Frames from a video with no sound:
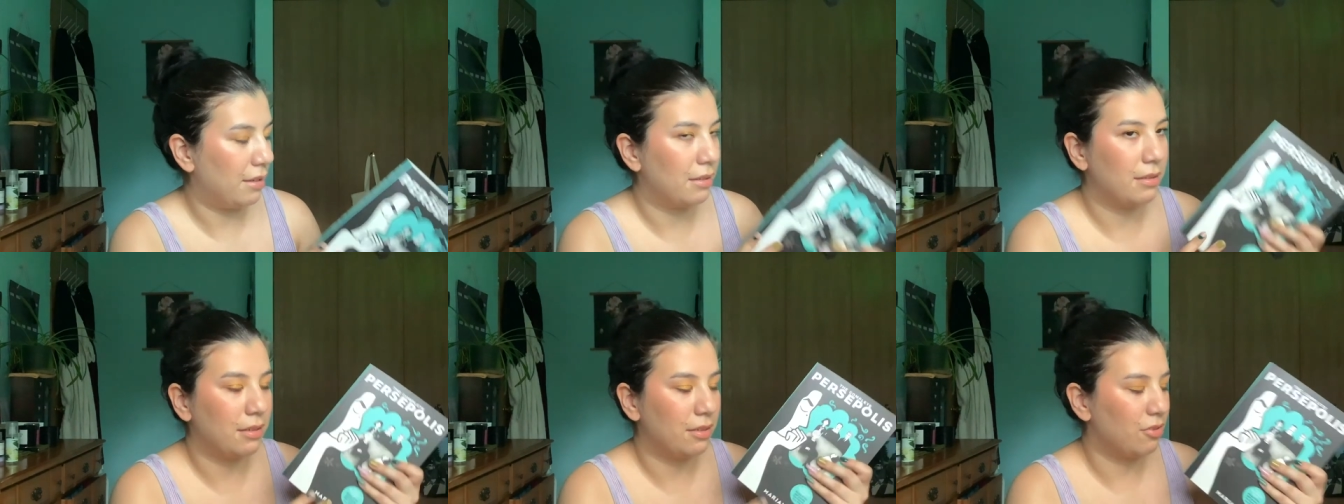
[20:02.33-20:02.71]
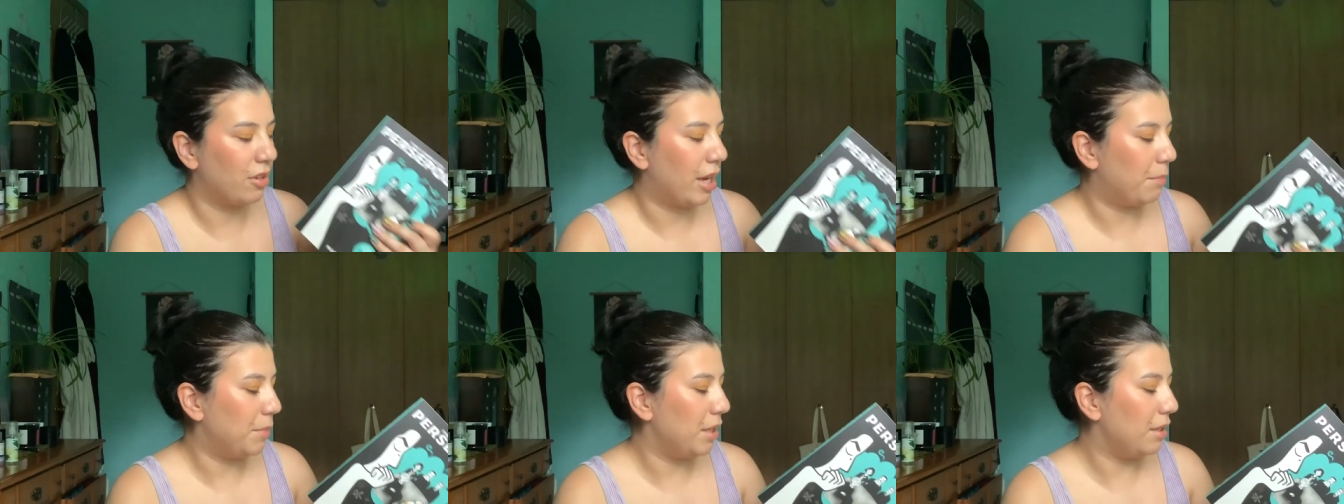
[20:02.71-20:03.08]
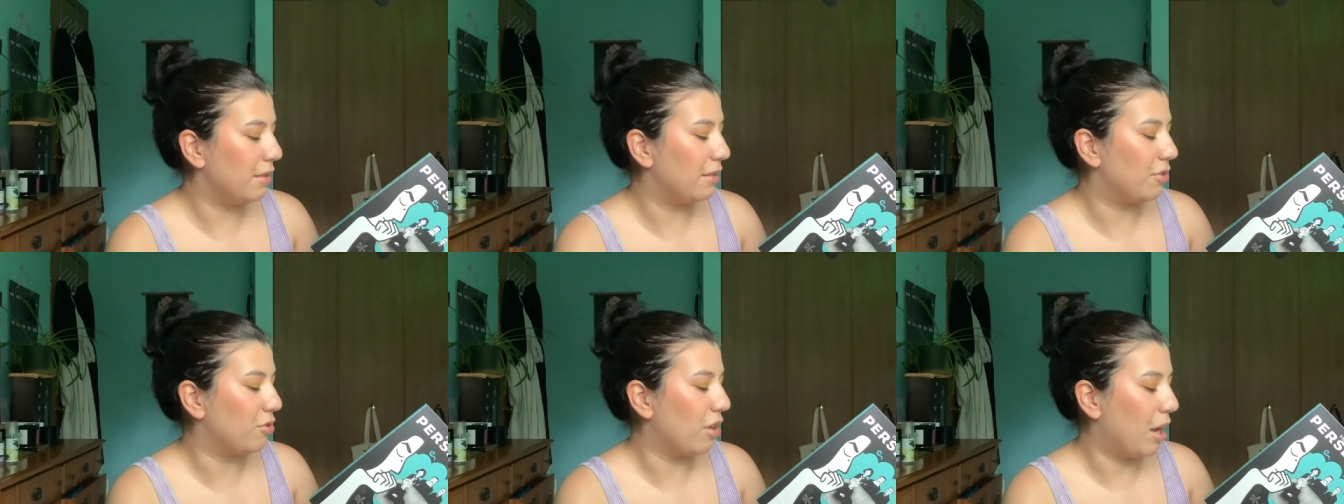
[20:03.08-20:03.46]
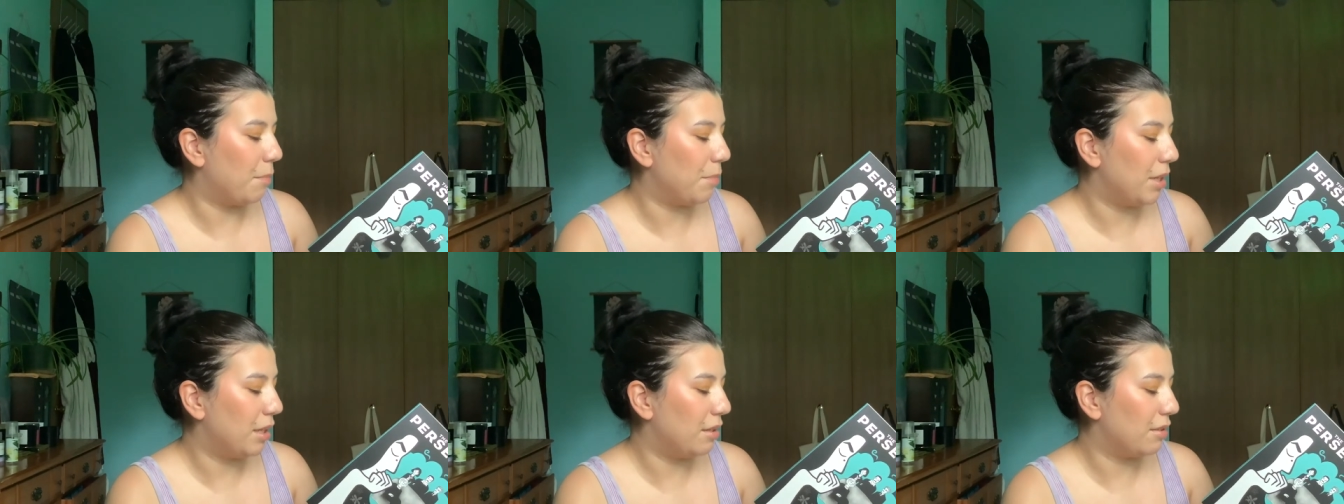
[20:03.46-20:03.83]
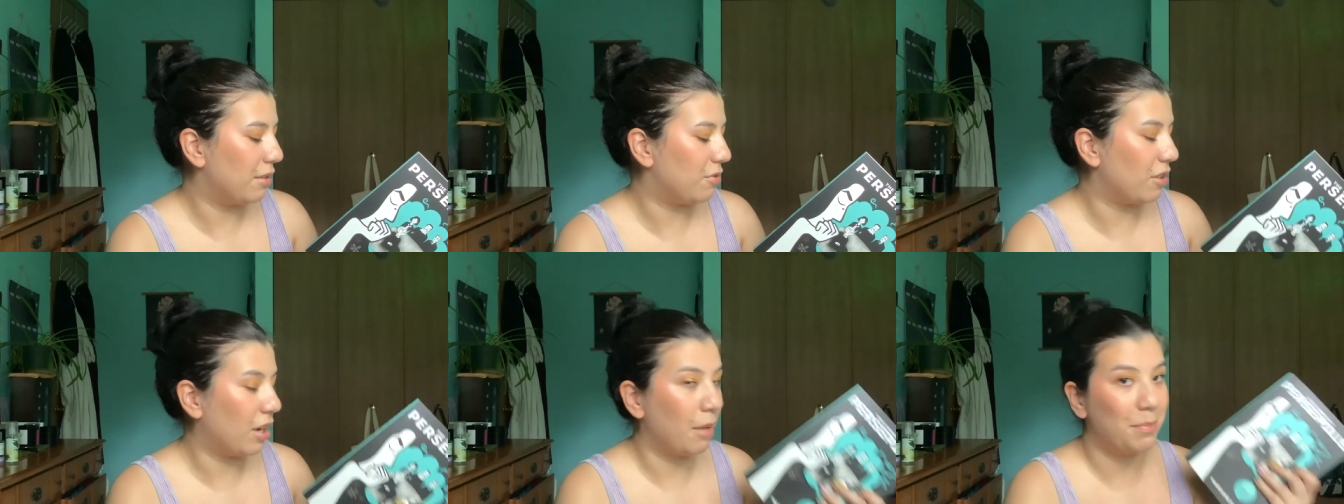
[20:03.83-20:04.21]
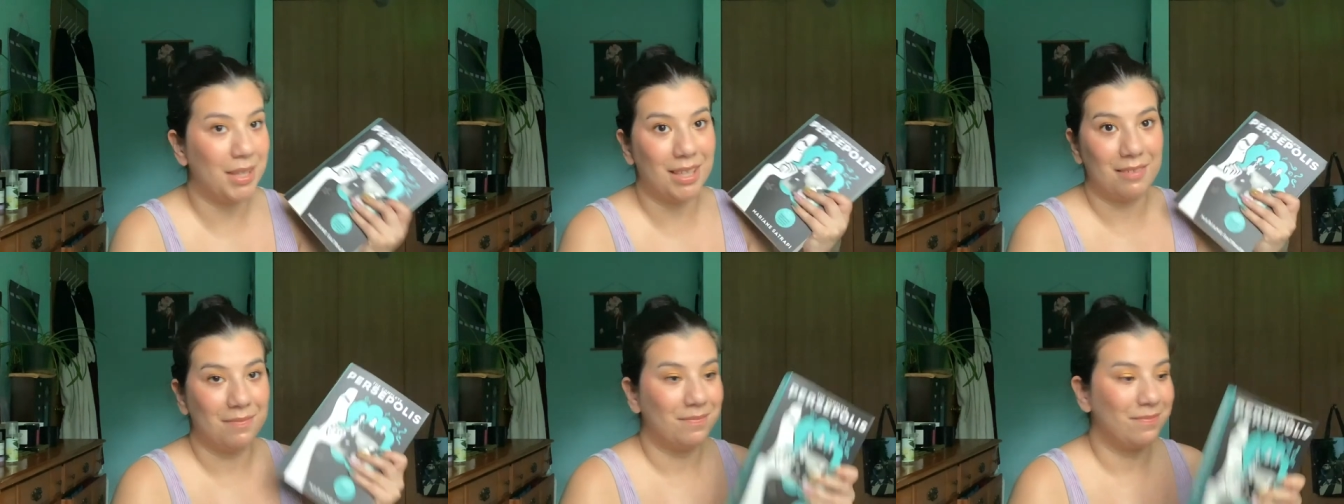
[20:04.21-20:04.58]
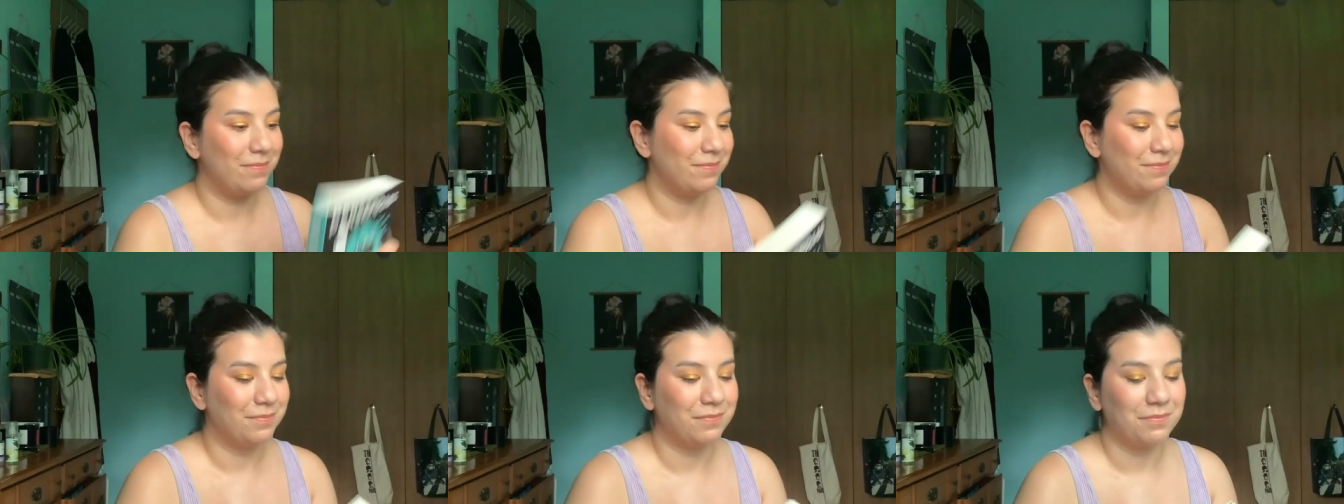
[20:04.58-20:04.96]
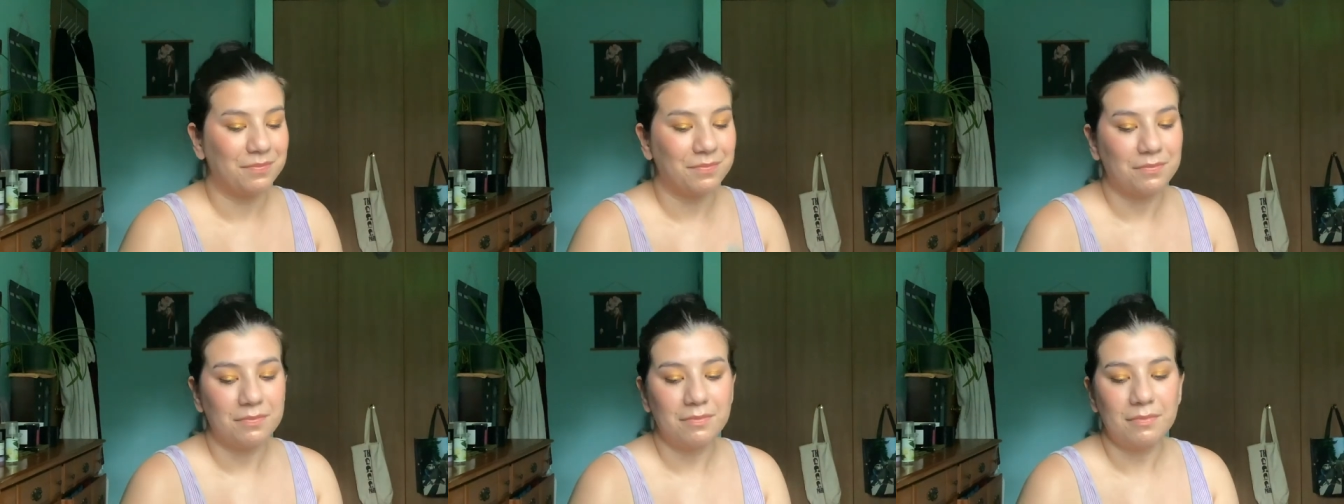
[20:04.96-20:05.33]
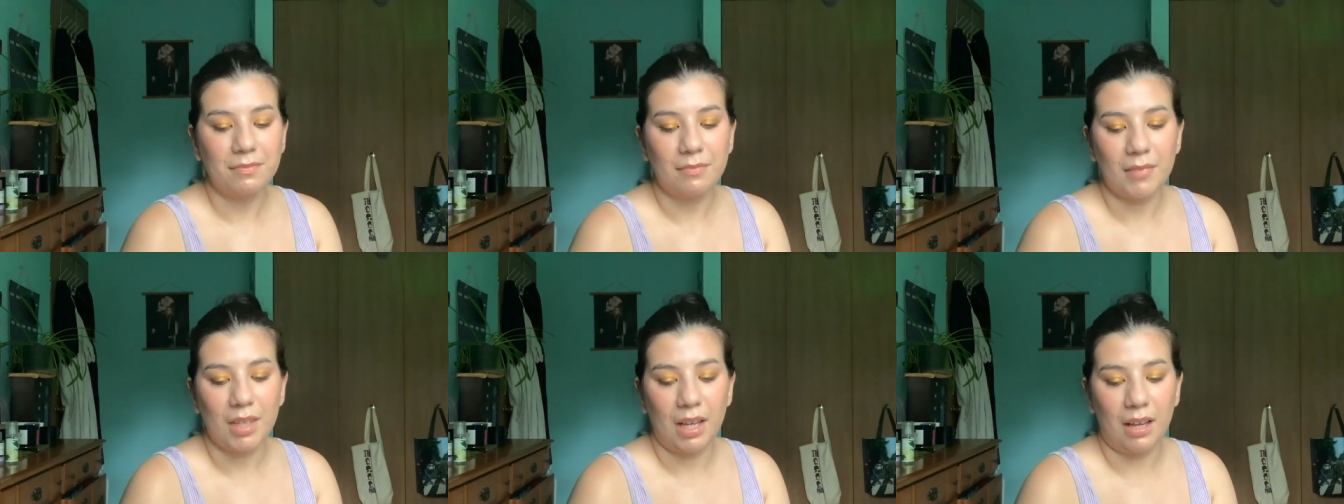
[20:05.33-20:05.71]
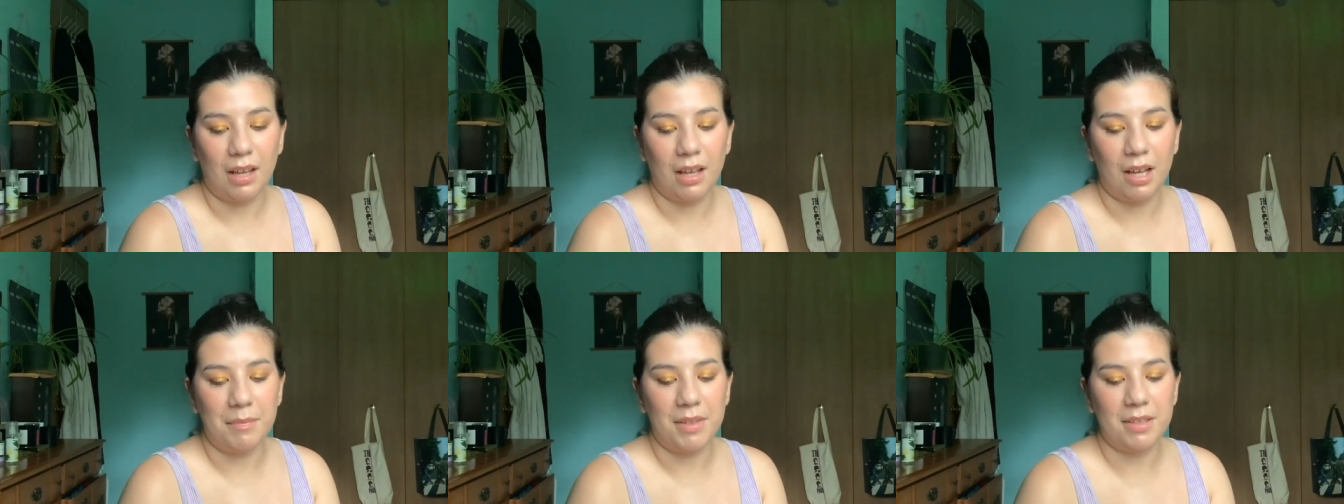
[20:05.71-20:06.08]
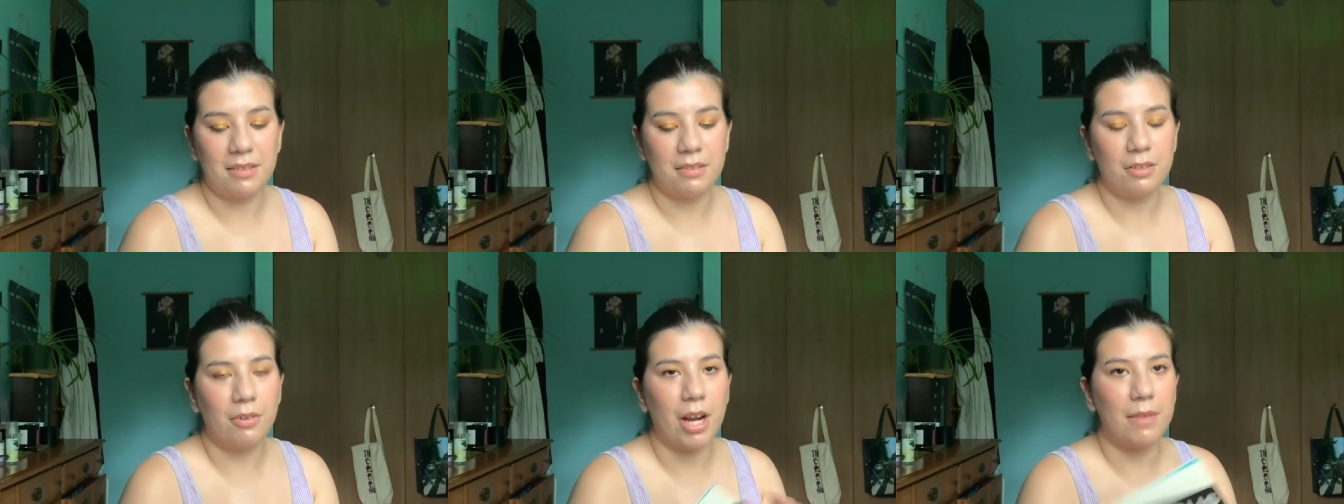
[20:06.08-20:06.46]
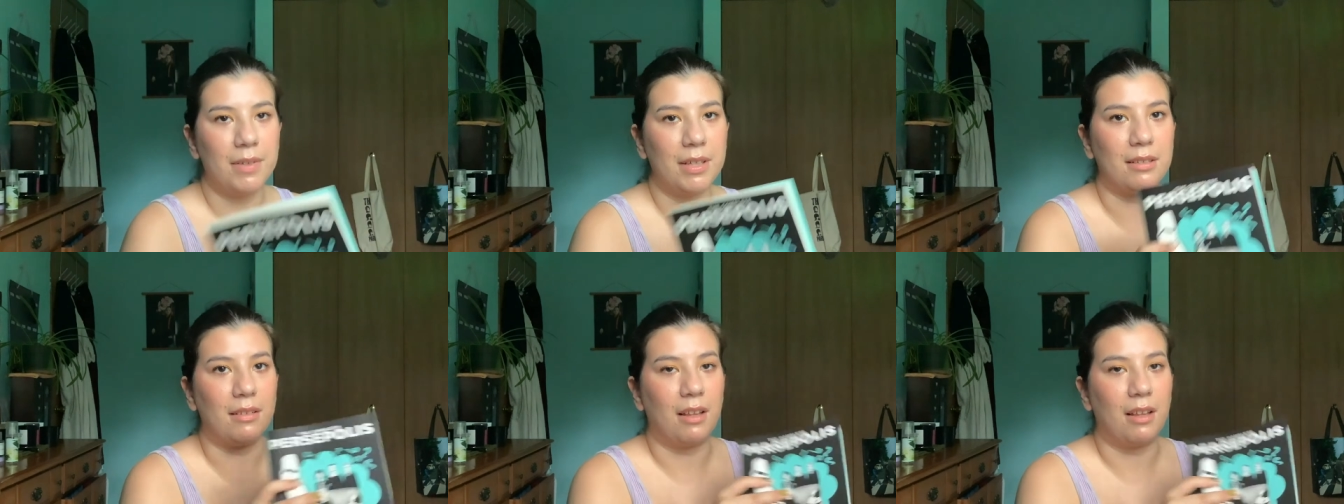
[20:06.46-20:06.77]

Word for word: Satrapi? Satrapi. Satrapi. Um, this is a graphic